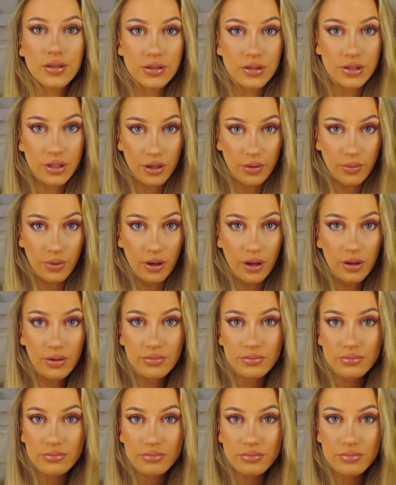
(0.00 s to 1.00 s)
Do you know
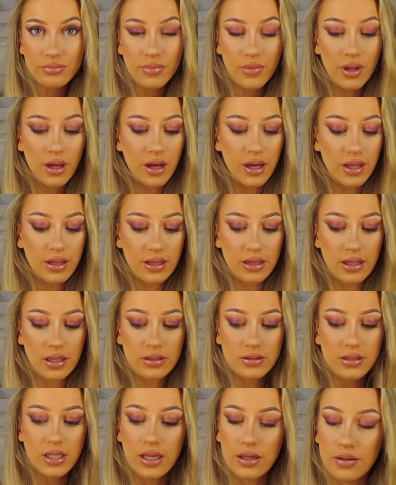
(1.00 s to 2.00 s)
what? I think that'll
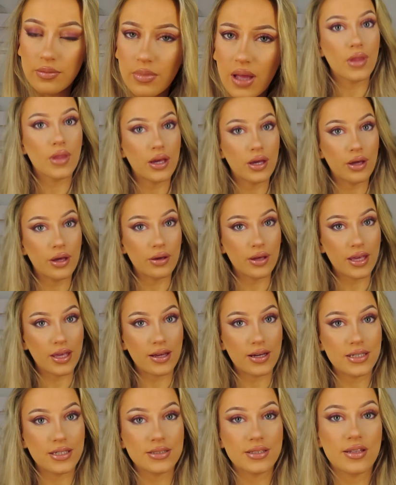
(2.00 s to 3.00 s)
do. Okay
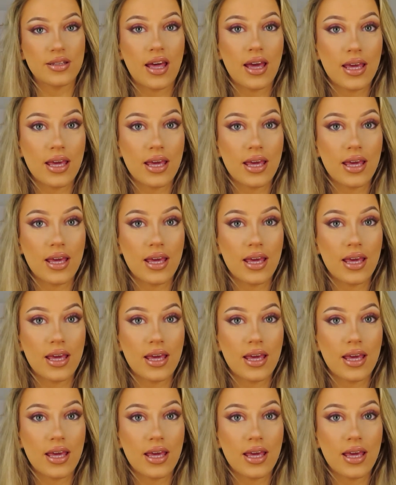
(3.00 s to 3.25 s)
guys, so that